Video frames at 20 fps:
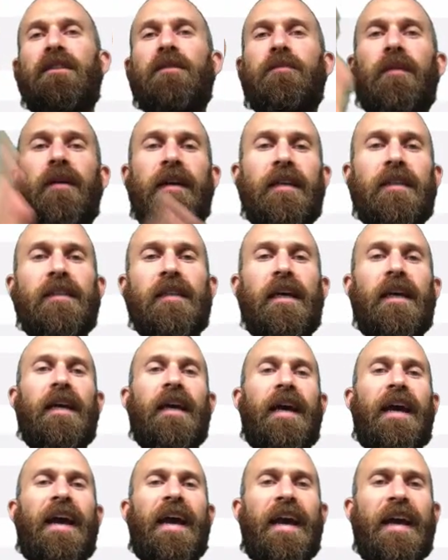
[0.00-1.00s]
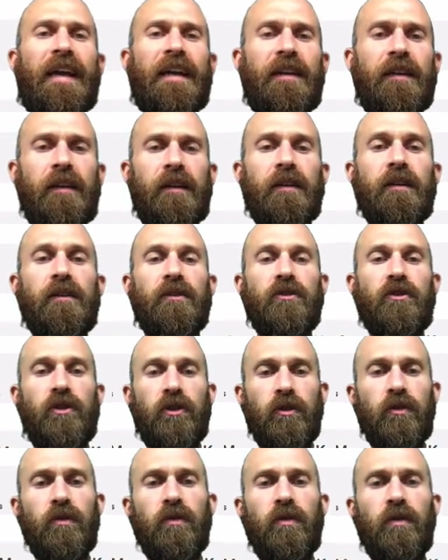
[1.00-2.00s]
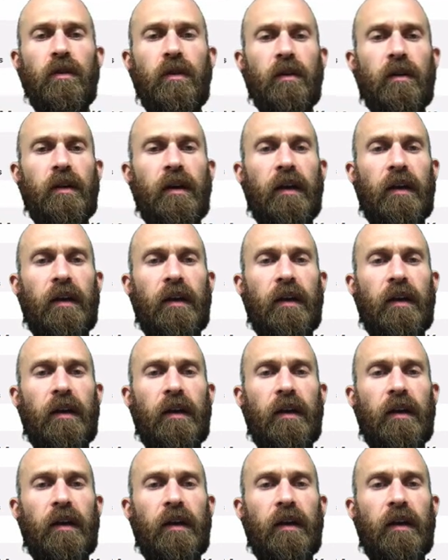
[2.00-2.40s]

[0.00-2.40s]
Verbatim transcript: spikes, and June.